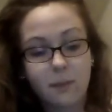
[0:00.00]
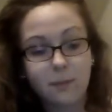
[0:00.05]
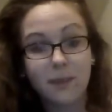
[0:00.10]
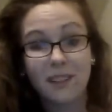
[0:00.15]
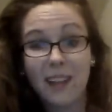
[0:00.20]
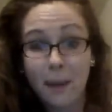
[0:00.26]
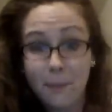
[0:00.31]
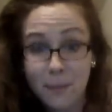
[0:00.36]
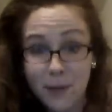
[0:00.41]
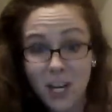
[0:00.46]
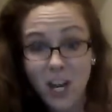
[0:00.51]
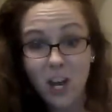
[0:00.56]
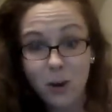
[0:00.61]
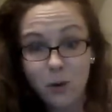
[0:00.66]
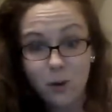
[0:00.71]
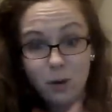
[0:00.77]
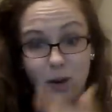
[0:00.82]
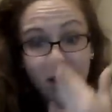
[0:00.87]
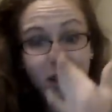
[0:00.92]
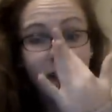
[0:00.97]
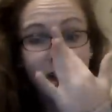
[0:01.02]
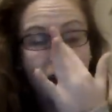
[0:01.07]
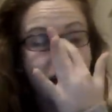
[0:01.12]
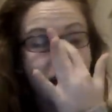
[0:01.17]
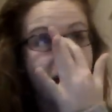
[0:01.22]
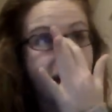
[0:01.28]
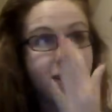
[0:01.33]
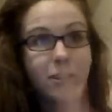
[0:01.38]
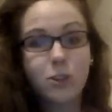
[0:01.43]
Let me know
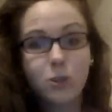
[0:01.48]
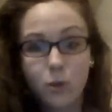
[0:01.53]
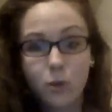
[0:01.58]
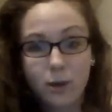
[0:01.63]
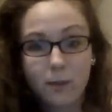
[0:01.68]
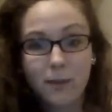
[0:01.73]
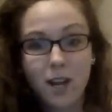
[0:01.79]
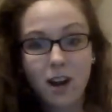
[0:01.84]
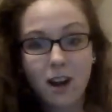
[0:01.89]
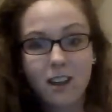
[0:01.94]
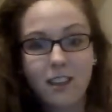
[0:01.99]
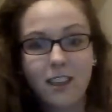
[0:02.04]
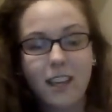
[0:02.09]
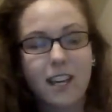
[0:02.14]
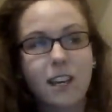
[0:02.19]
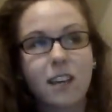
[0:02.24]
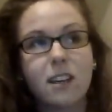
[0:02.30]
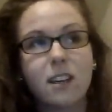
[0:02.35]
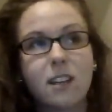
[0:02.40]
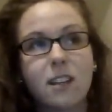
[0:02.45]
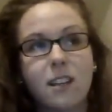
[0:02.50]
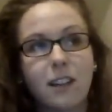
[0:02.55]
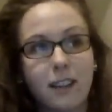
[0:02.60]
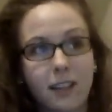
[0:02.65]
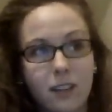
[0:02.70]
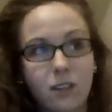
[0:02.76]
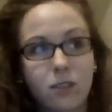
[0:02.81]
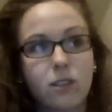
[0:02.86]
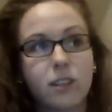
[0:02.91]
if you join me on it, like
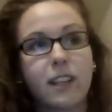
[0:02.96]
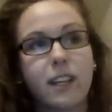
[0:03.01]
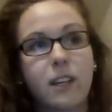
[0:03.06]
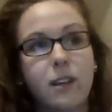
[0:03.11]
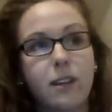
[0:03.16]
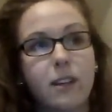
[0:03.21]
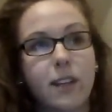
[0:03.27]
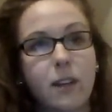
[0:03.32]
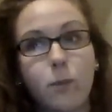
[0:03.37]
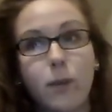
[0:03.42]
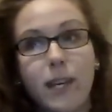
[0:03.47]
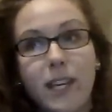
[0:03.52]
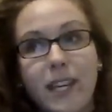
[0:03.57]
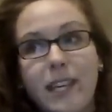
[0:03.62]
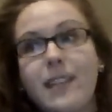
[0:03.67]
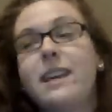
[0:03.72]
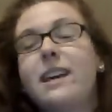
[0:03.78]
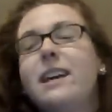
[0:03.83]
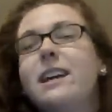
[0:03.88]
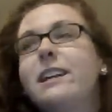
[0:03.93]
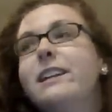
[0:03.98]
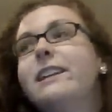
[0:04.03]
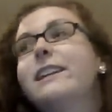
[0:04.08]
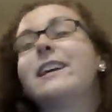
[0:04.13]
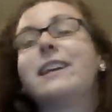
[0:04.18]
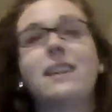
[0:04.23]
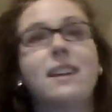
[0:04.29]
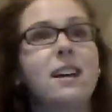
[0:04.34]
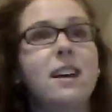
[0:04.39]
literally, like we can
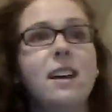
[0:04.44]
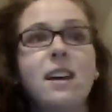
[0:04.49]
like